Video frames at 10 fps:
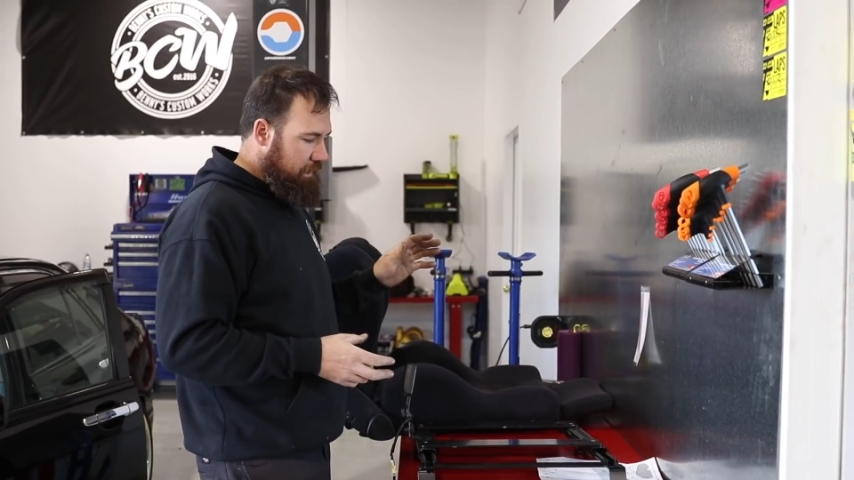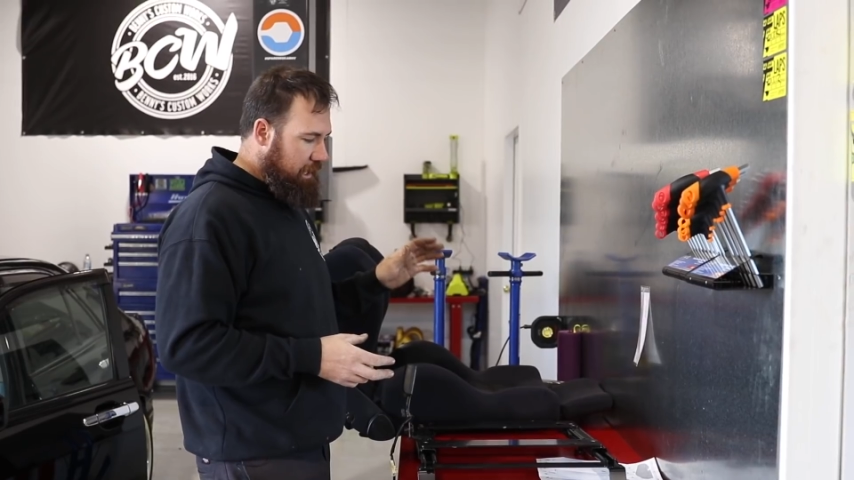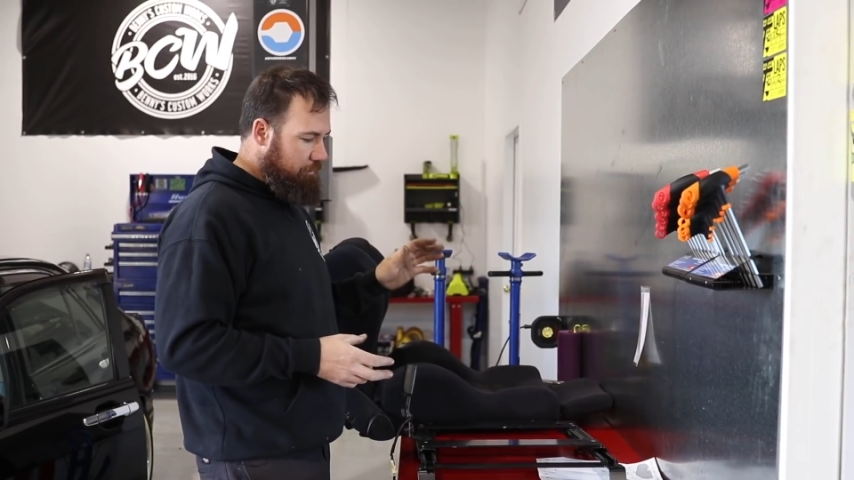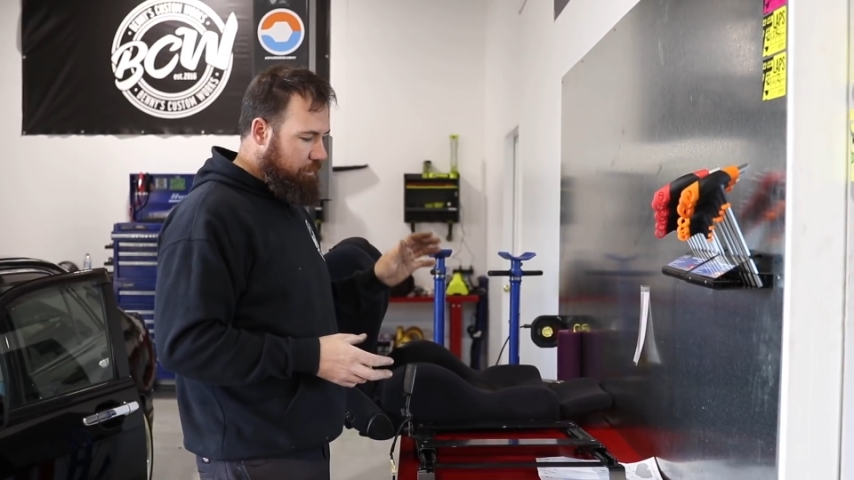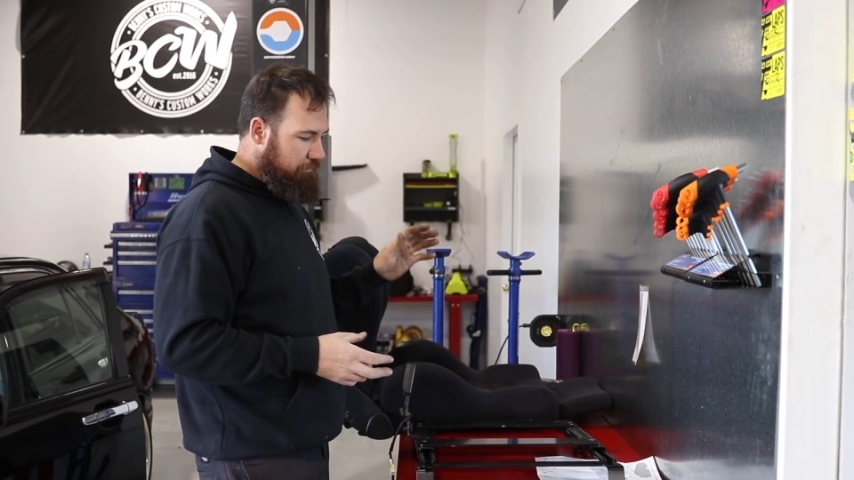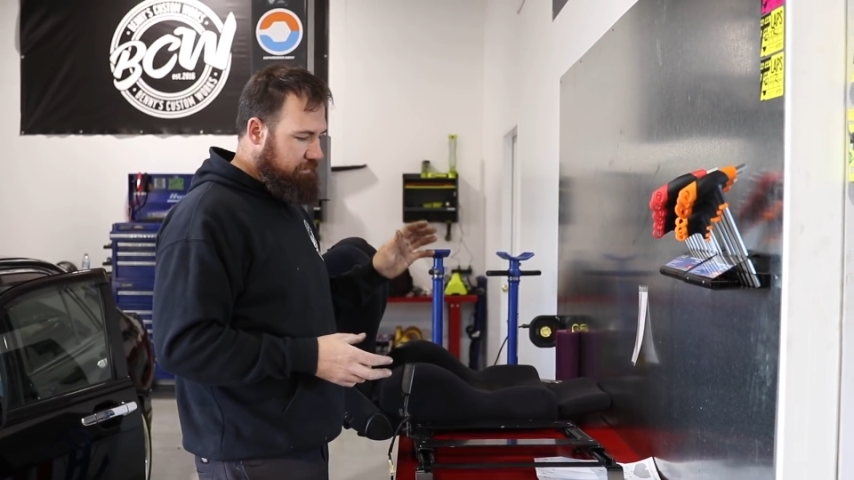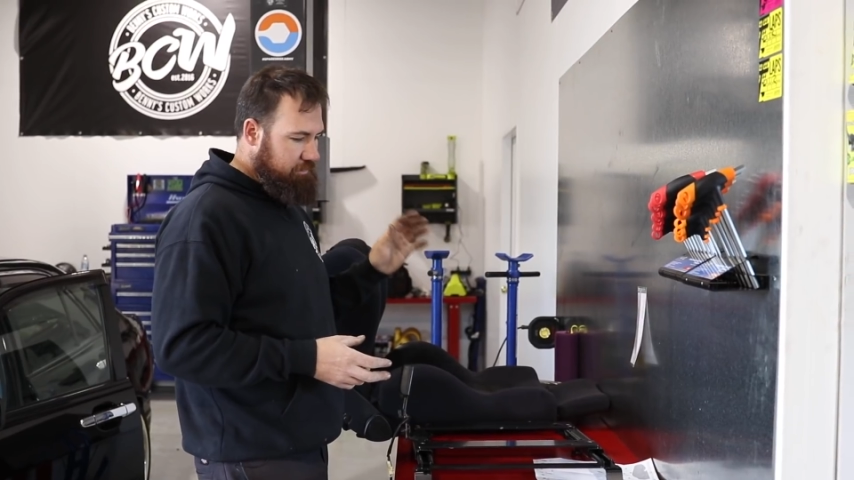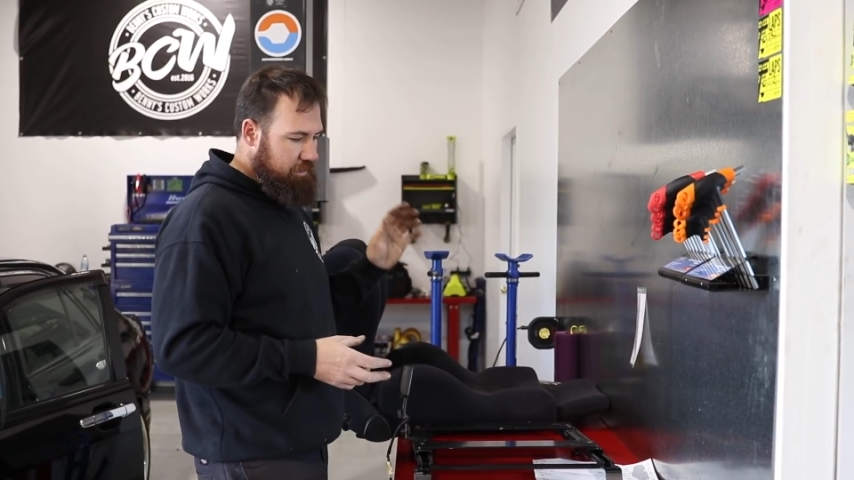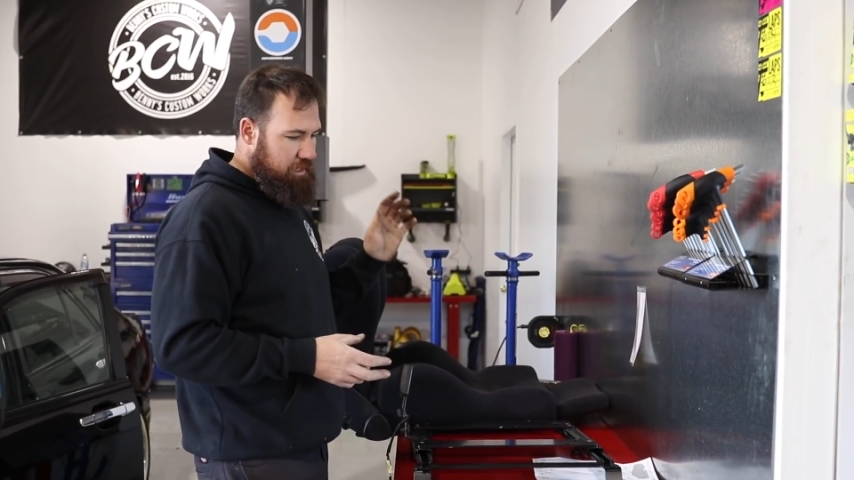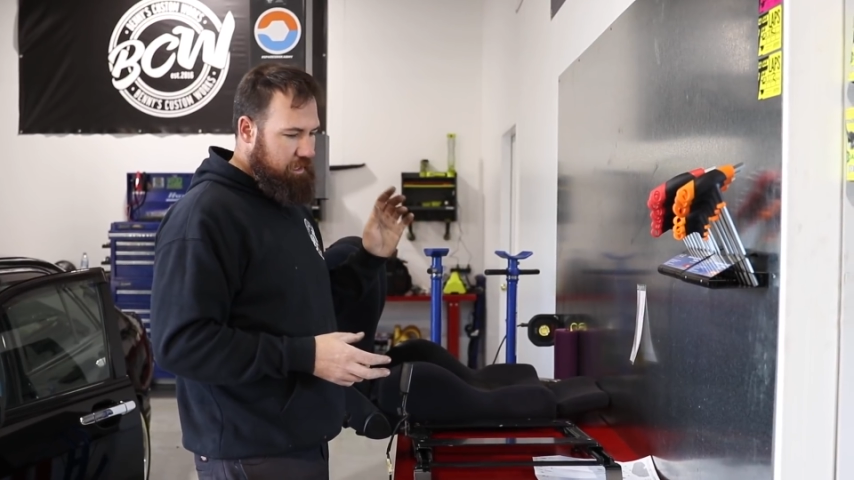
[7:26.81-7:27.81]

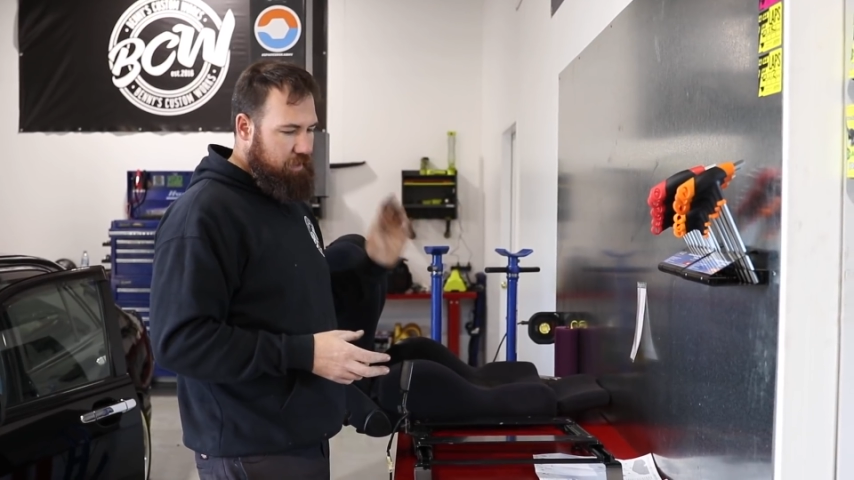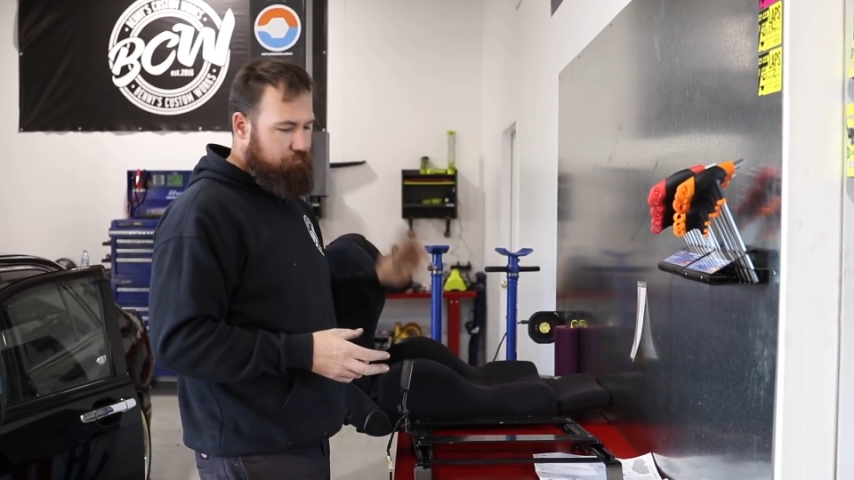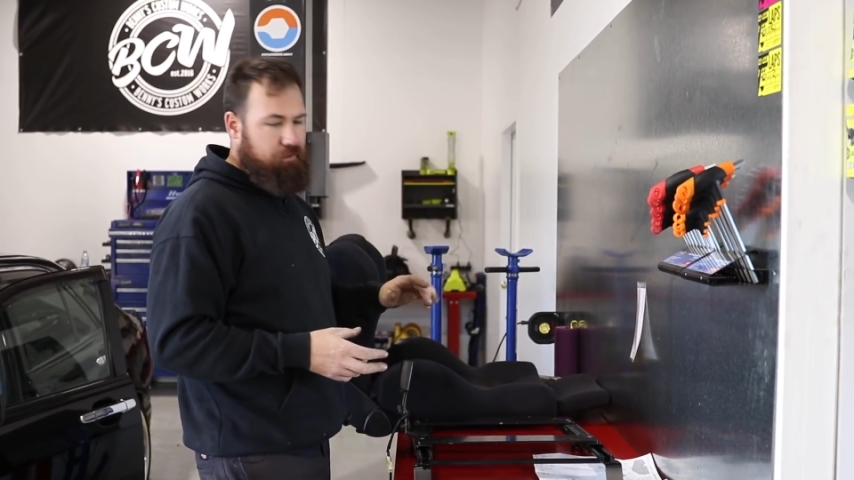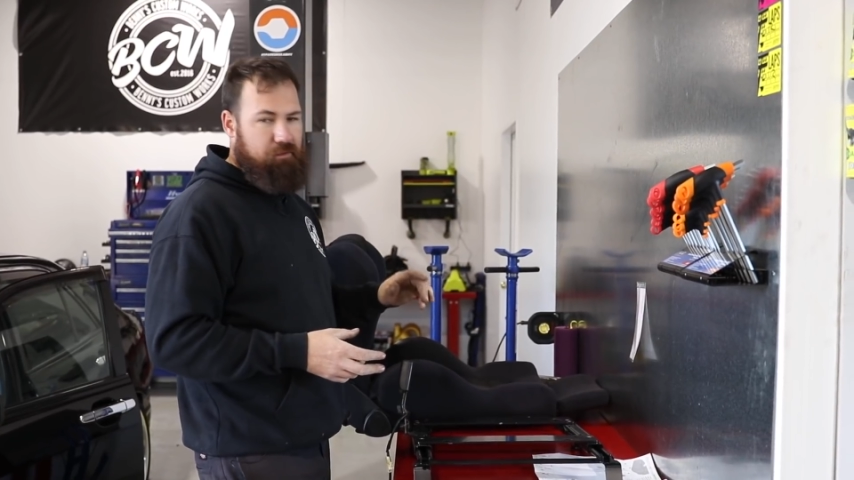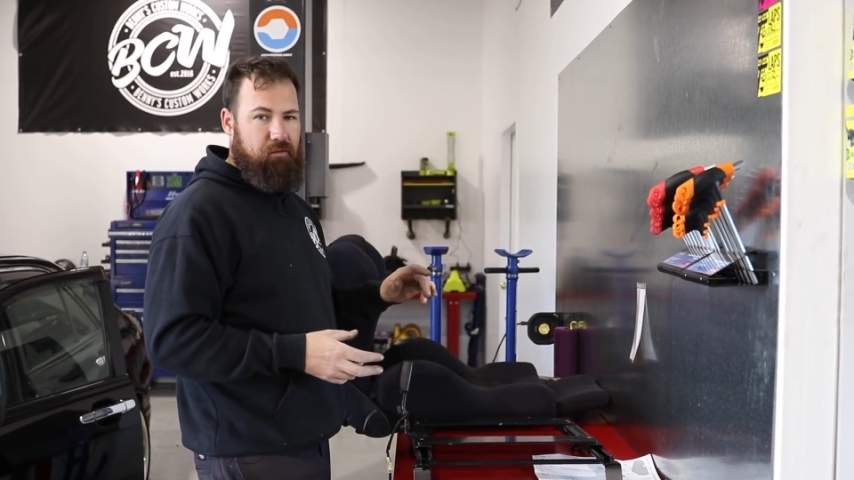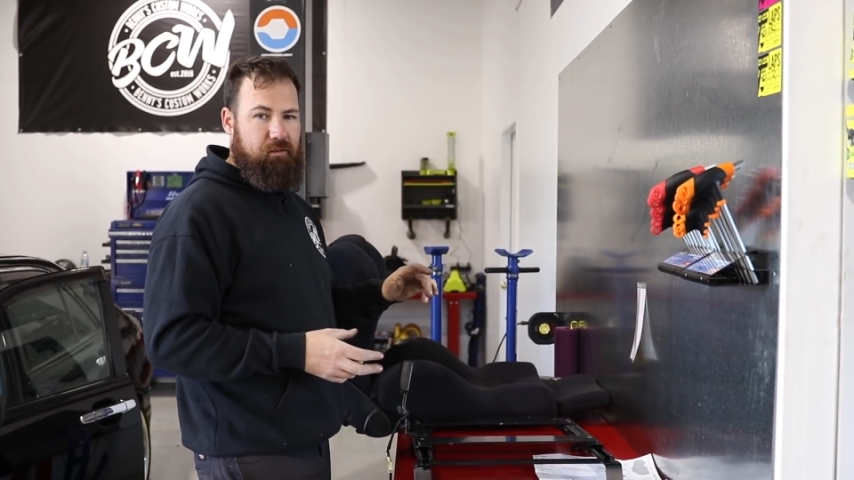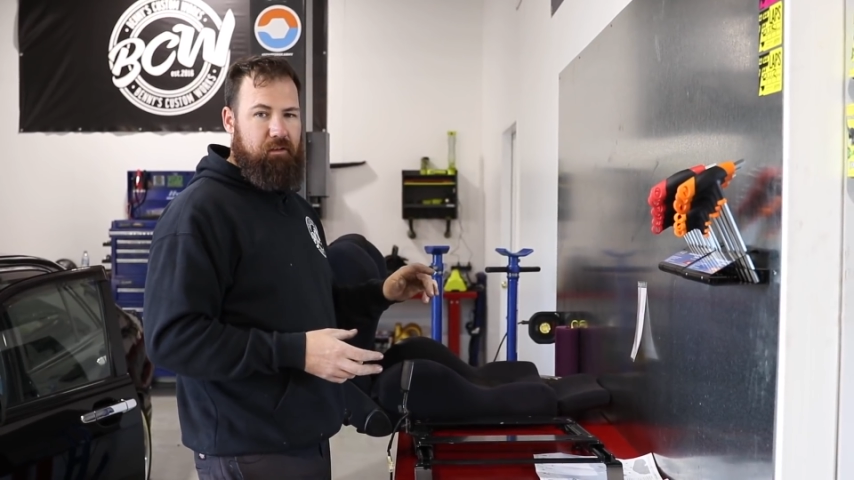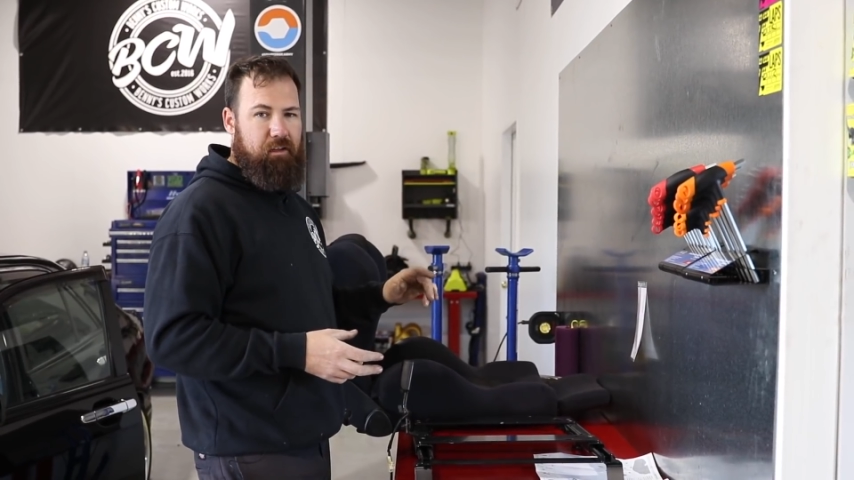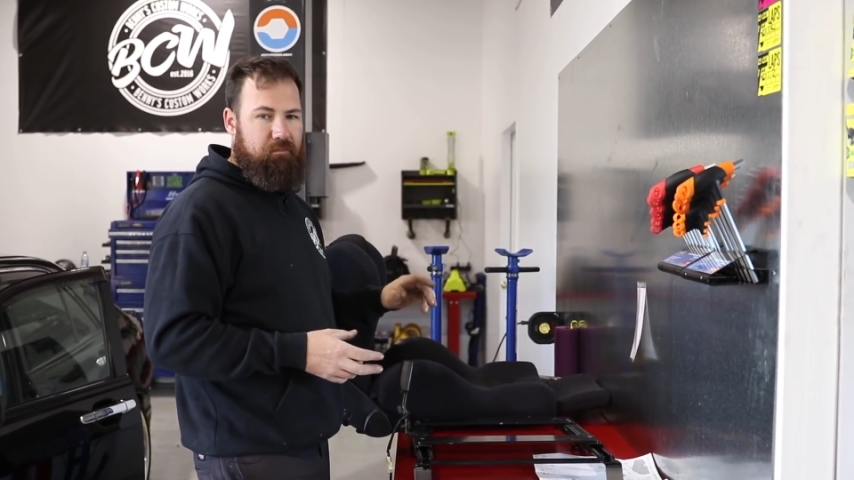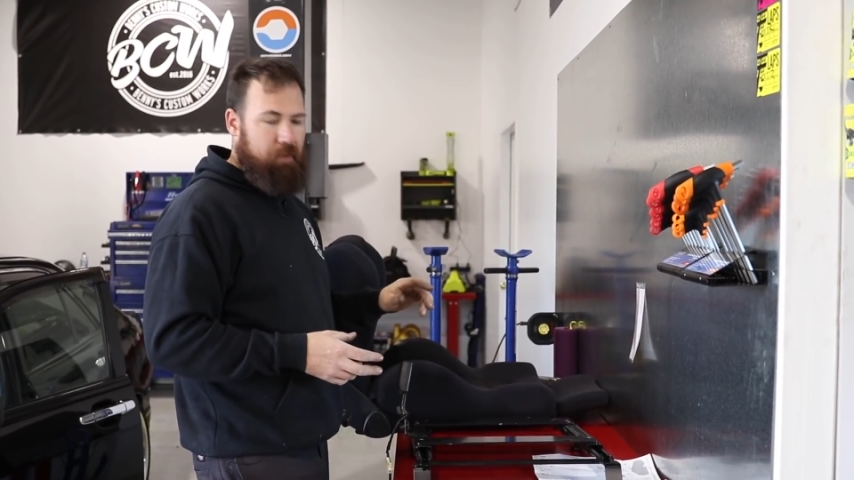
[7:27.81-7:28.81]
Obviously, if you do decide to